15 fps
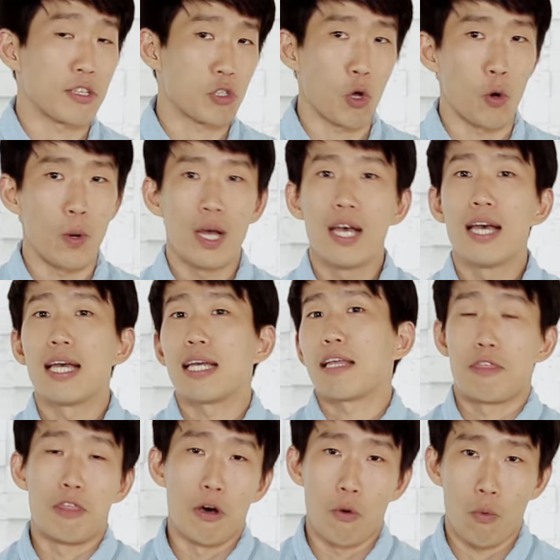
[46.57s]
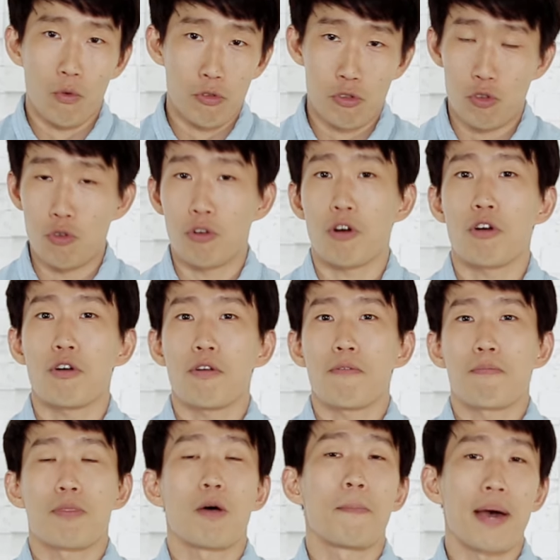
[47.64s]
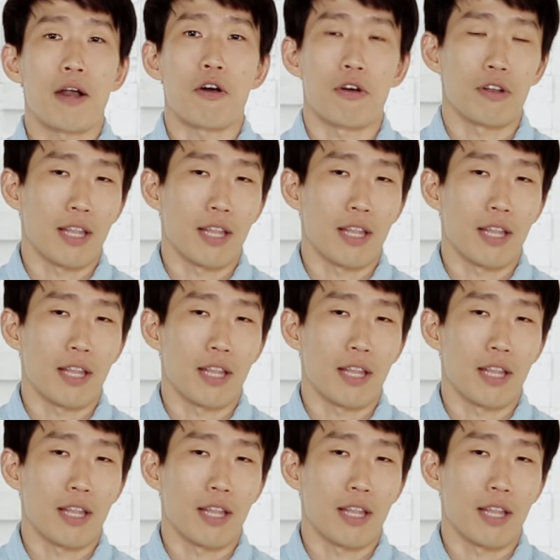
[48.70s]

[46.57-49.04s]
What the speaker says: So the sooner the better.